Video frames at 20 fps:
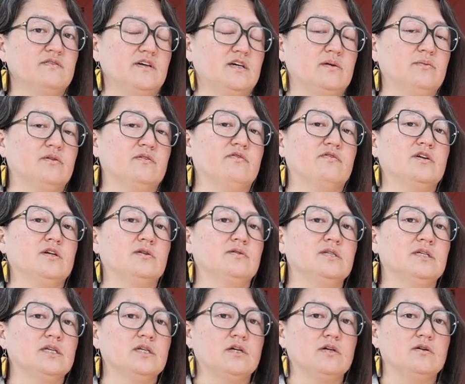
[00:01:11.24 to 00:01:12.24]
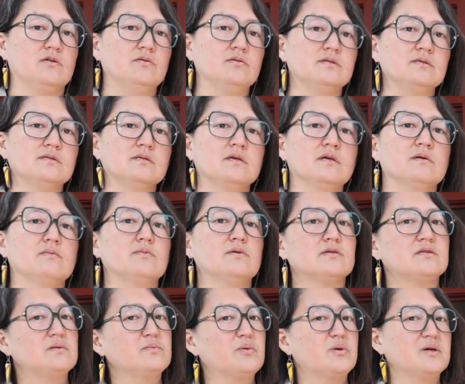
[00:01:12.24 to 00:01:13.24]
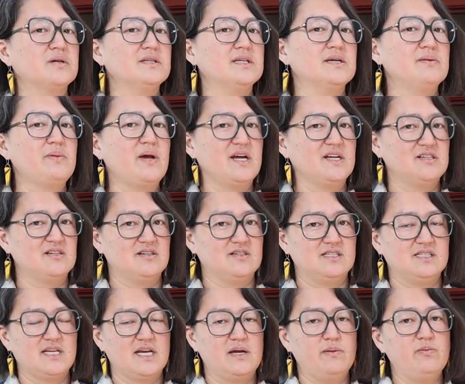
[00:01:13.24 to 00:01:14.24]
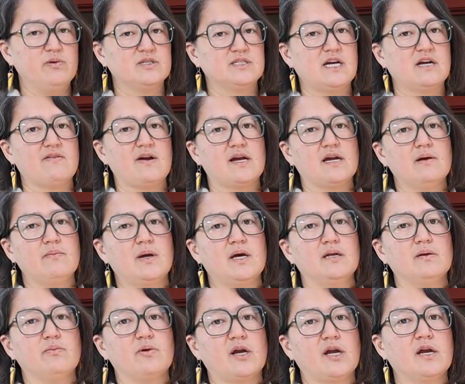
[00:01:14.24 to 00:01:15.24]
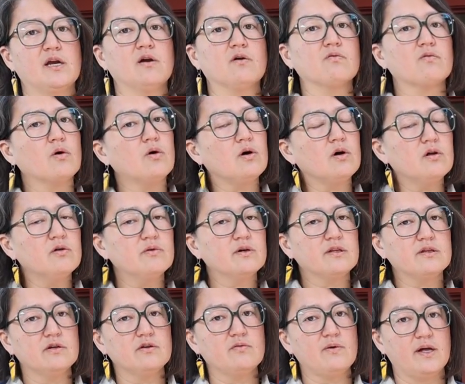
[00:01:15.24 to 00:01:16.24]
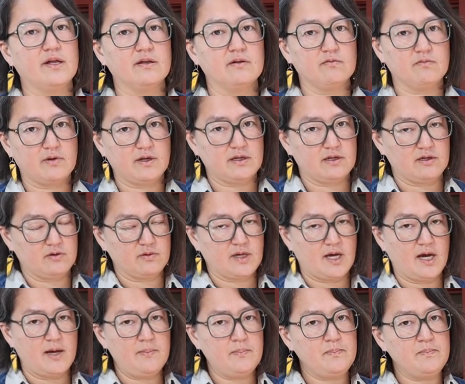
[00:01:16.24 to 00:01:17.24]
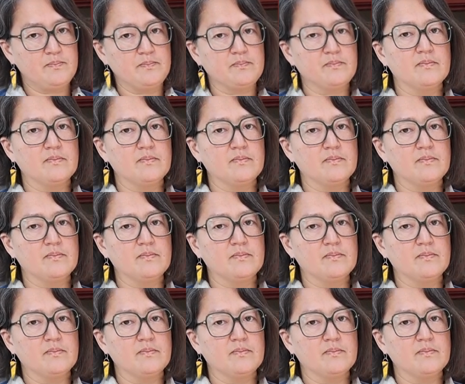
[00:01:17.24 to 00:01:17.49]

available for you to use. Most importantly, painter's tape, which I recommend bringing a roll with you when you come.